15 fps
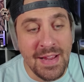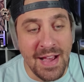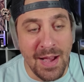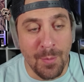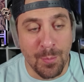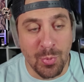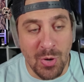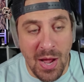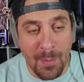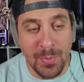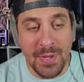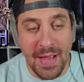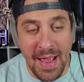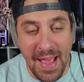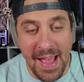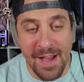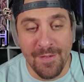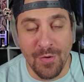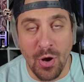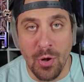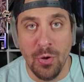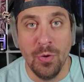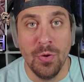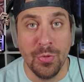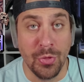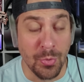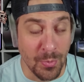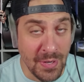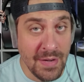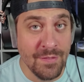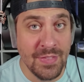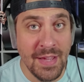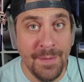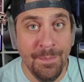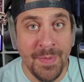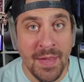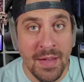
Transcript: I'll probably have all three of them